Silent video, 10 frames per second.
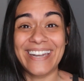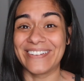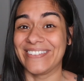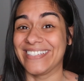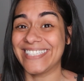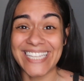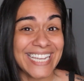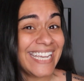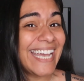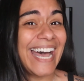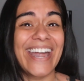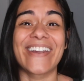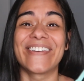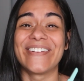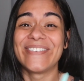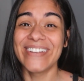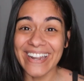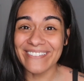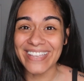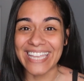I don't know the tea, I don't know
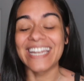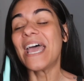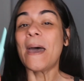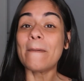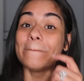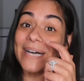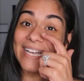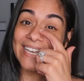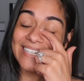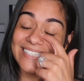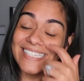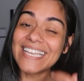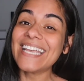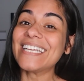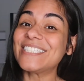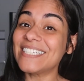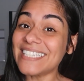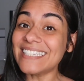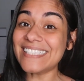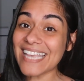none of it. But she
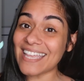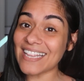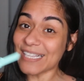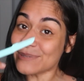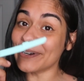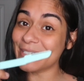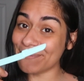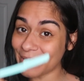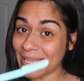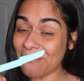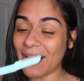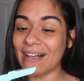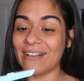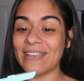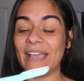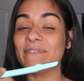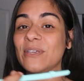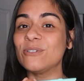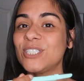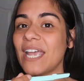did say that this works really well if
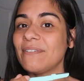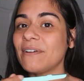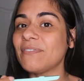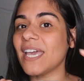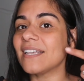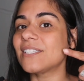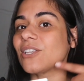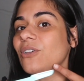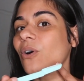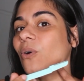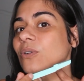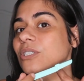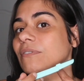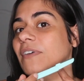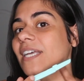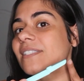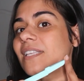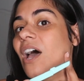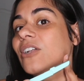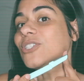you shave your face so you hold your face
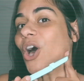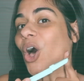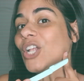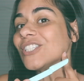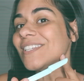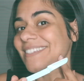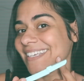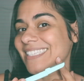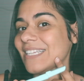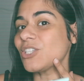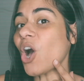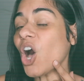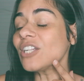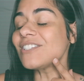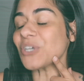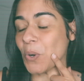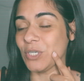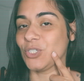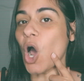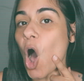taut. Is it taunt
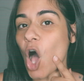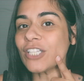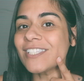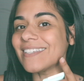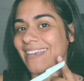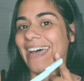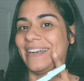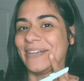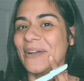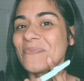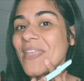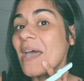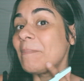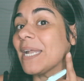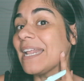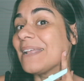or taut? I don't know. But